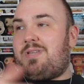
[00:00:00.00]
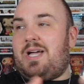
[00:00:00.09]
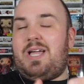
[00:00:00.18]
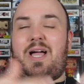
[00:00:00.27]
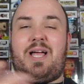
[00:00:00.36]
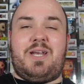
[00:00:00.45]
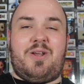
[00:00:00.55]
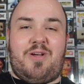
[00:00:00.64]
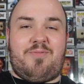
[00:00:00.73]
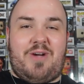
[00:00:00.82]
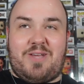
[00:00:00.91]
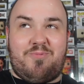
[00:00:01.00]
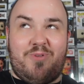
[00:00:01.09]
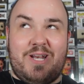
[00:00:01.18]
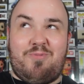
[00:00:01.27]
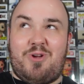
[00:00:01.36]
I don't know if I can
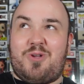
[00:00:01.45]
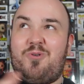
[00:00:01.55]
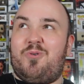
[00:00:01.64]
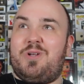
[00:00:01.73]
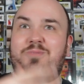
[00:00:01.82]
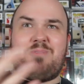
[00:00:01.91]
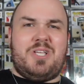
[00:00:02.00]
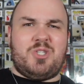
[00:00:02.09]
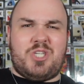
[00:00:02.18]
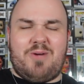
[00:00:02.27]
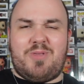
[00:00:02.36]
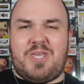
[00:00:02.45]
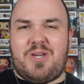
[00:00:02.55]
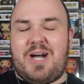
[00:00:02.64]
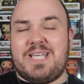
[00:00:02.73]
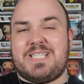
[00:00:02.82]
really recall and share with you
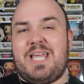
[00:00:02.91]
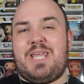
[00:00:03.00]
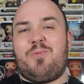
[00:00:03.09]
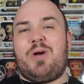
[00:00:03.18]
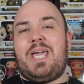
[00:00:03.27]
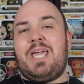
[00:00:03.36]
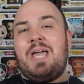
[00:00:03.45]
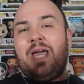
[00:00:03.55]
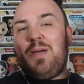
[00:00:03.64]
guys anyway.